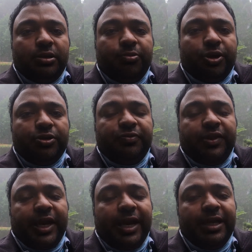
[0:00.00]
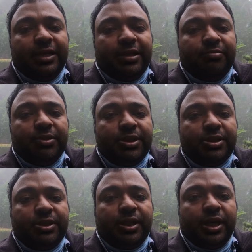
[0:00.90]
because of the rain and the
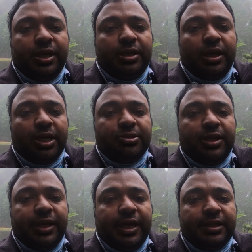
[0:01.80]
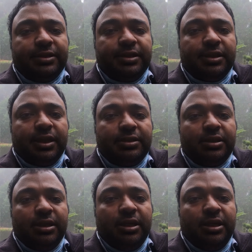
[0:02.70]
mist, they actually cancelled that,